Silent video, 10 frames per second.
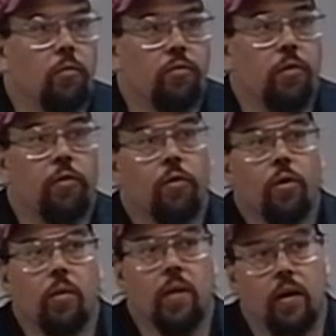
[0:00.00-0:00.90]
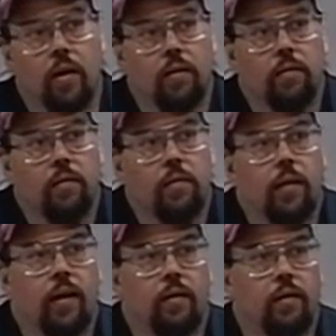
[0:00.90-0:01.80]
it was the third Amiga
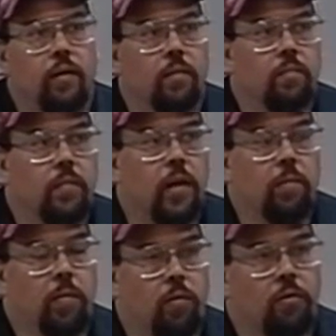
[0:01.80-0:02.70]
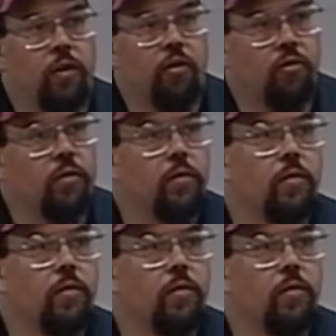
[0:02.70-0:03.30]
at, um, at McMurdo Station.